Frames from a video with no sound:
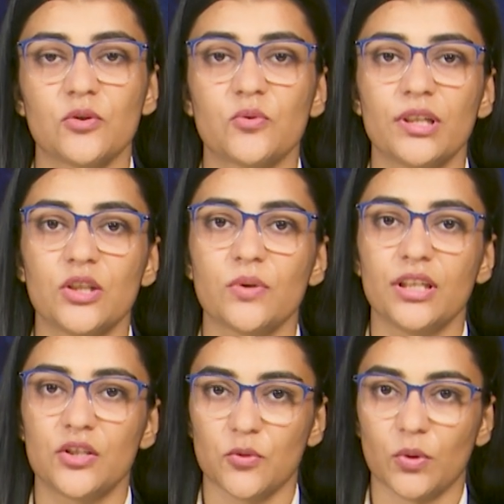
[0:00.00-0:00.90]
to
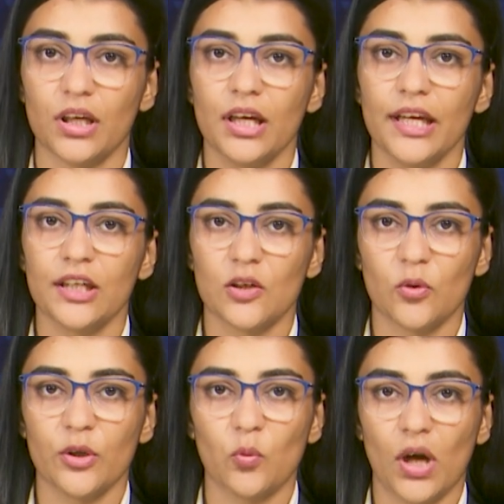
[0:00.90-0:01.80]
2022,
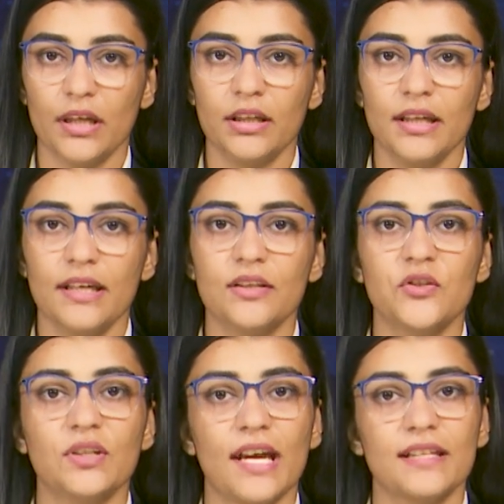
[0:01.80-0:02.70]
including one in the
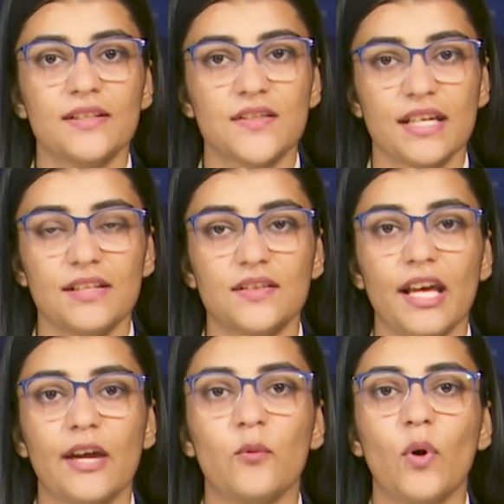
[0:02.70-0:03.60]
United States
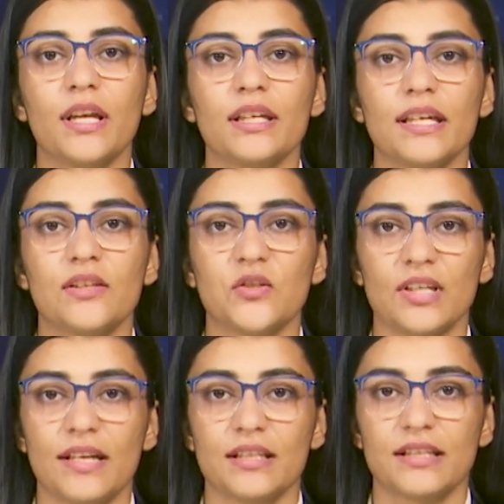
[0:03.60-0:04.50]
and one in the
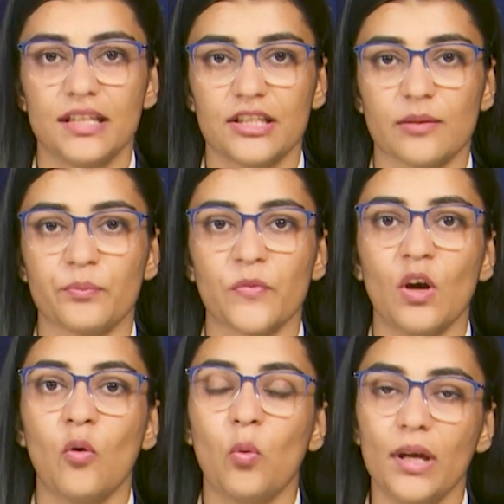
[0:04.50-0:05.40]
United Kingdom.
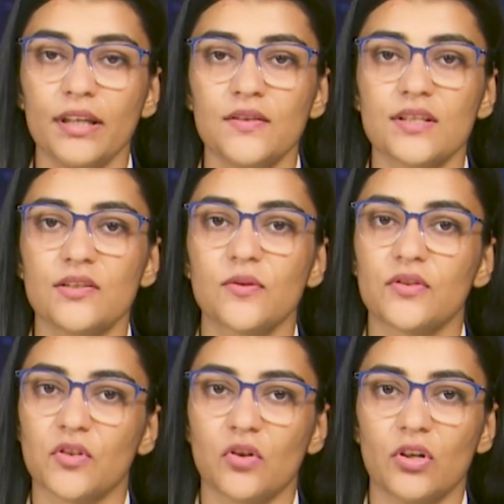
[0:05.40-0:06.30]
One instance was
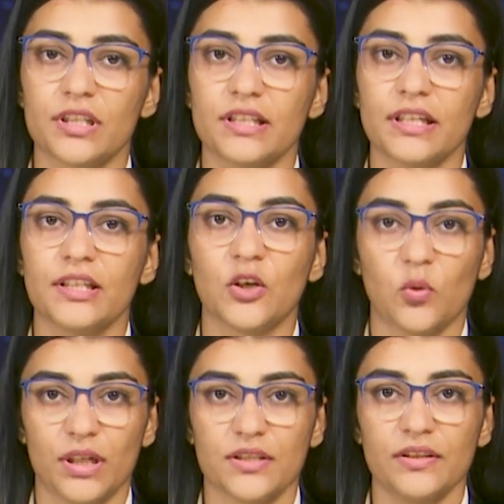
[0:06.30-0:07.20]
recorded in
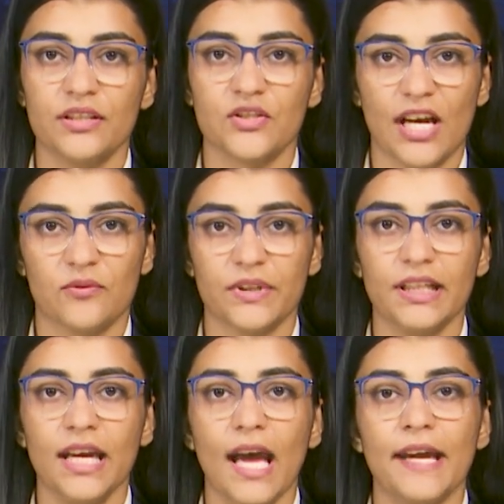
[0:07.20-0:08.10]
Ecuador in
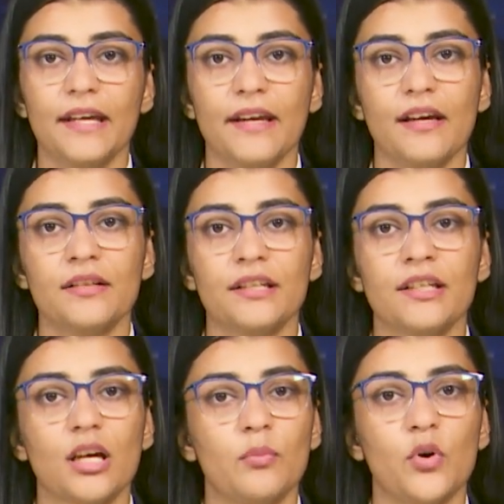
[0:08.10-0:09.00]
January and another
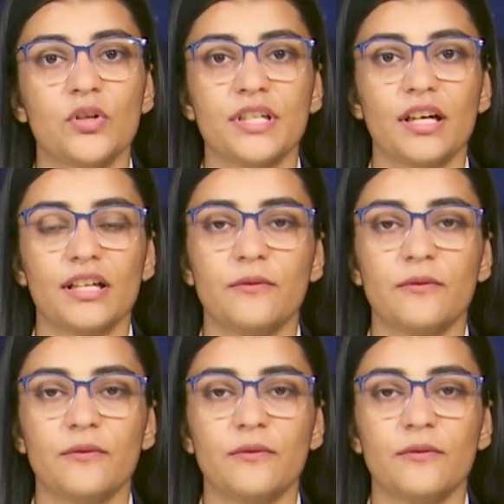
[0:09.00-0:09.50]
in Cambodia in